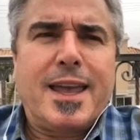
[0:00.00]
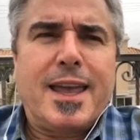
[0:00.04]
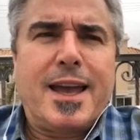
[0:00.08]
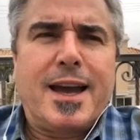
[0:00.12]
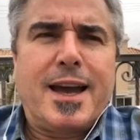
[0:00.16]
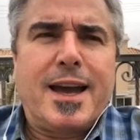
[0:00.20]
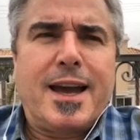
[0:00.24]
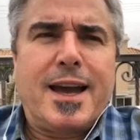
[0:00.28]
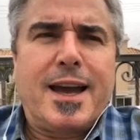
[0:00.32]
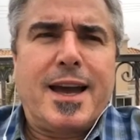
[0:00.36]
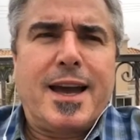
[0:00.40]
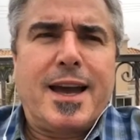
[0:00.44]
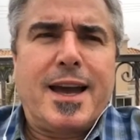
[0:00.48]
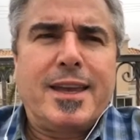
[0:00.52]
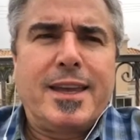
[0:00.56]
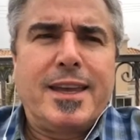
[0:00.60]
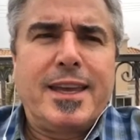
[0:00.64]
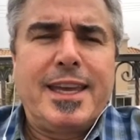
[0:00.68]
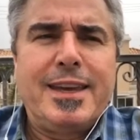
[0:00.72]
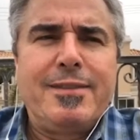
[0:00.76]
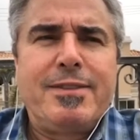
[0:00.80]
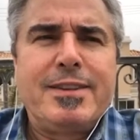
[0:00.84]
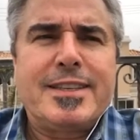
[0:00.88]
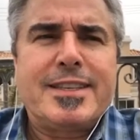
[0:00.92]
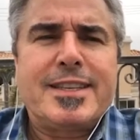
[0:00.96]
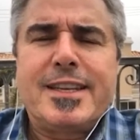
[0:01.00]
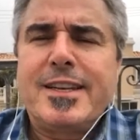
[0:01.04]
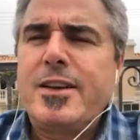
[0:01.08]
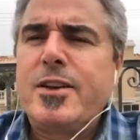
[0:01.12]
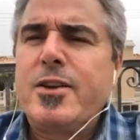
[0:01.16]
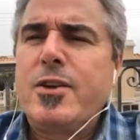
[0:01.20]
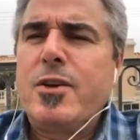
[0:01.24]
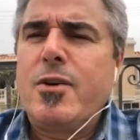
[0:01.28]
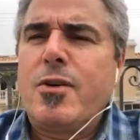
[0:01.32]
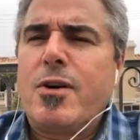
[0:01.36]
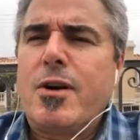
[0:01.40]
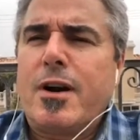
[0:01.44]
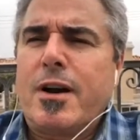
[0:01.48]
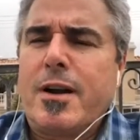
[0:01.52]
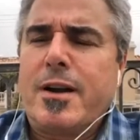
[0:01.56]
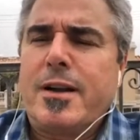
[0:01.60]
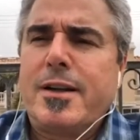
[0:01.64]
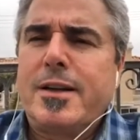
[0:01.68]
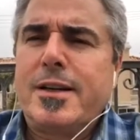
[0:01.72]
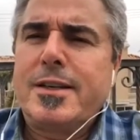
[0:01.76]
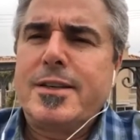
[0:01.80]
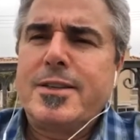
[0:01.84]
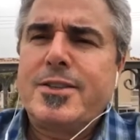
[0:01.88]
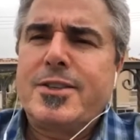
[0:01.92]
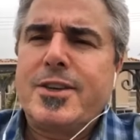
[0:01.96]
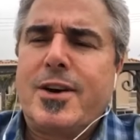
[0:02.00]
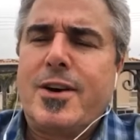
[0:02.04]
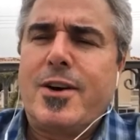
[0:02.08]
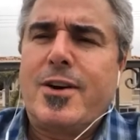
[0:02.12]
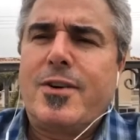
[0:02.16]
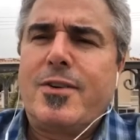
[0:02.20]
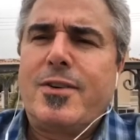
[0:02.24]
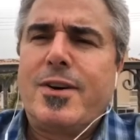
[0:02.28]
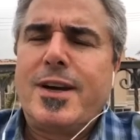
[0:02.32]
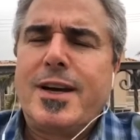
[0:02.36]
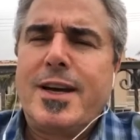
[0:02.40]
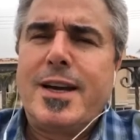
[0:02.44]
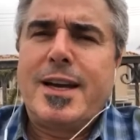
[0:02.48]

Eve is in New York, so